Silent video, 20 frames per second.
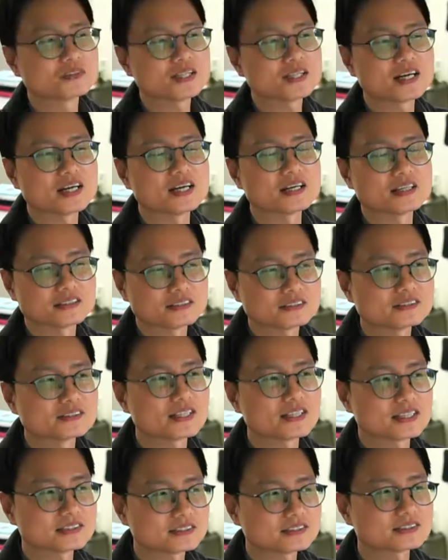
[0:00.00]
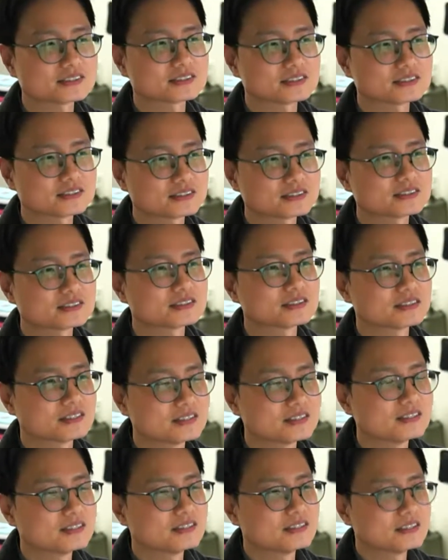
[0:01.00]
yeah, so that's
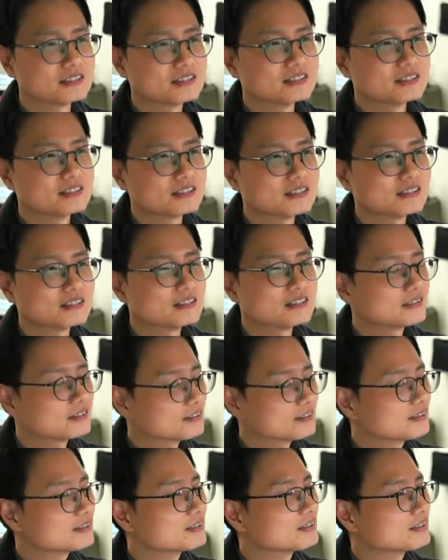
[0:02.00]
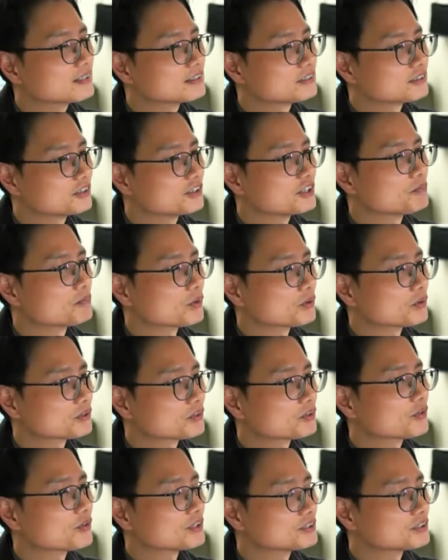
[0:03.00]
a really
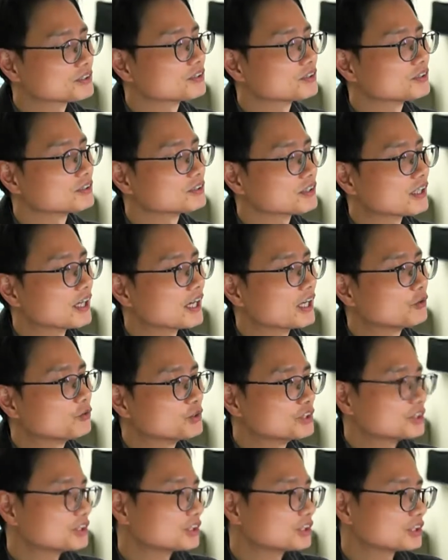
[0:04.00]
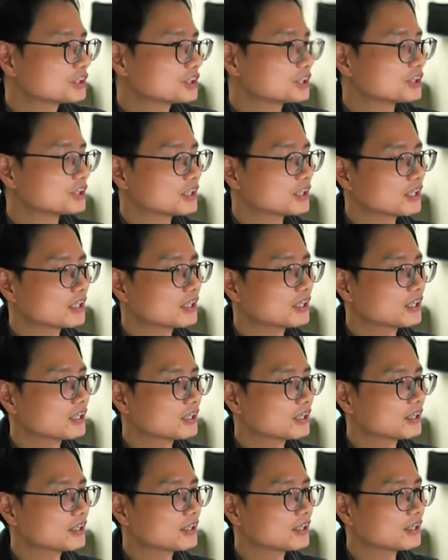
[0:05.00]
important question. So I wish
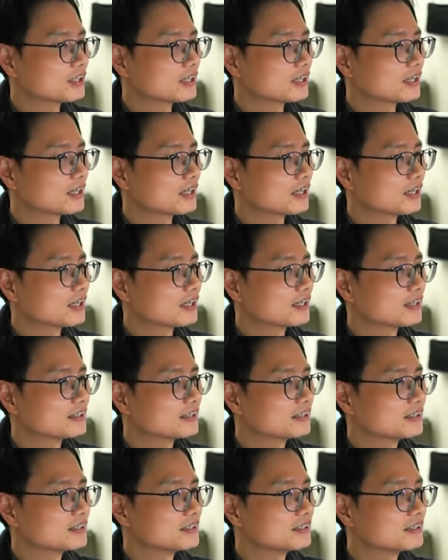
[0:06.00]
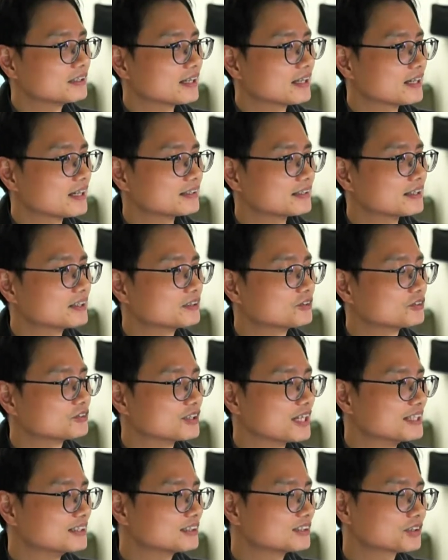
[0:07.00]
I had a good
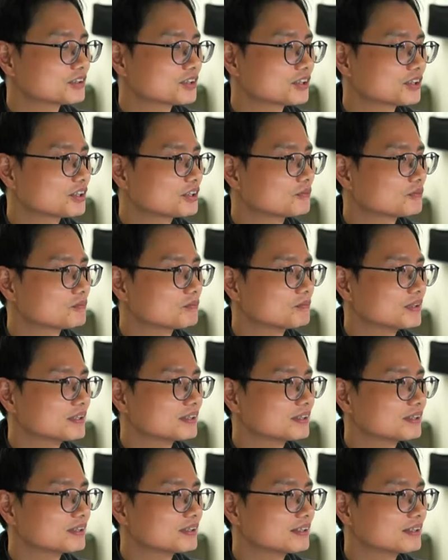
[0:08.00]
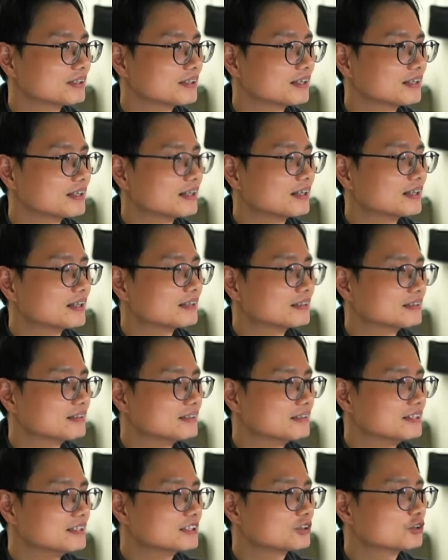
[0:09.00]
answer, but
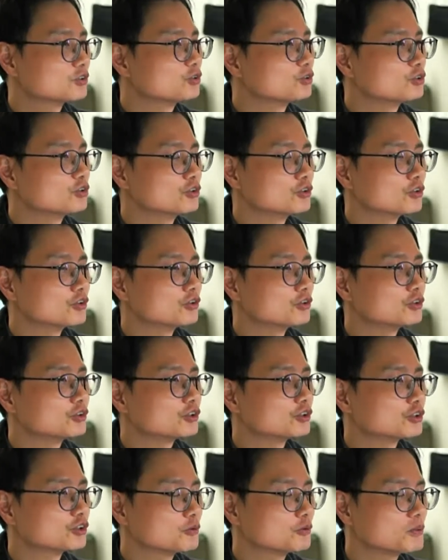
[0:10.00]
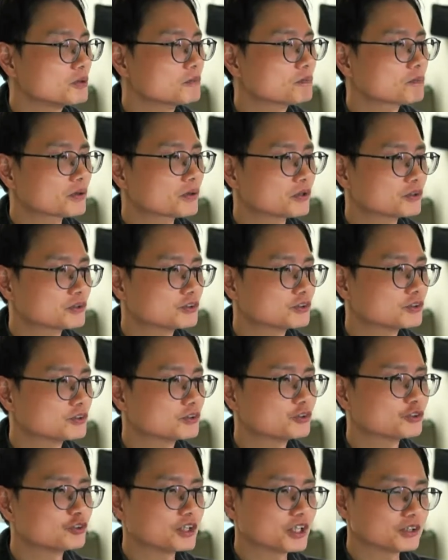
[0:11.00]
these two should be
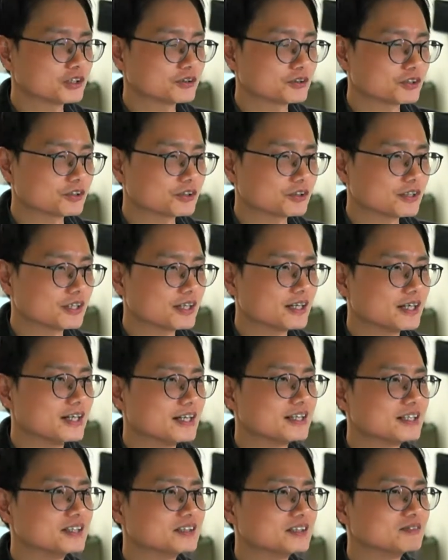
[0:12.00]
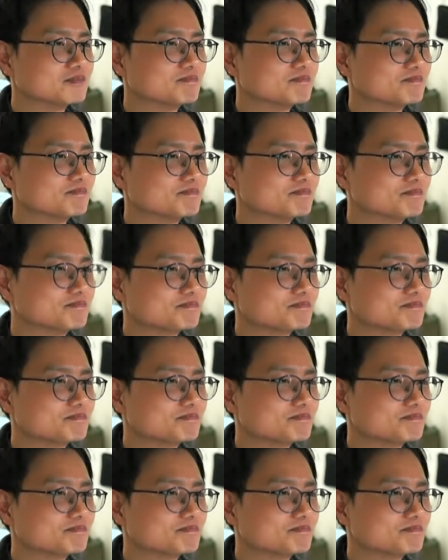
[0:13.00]
pursued together, and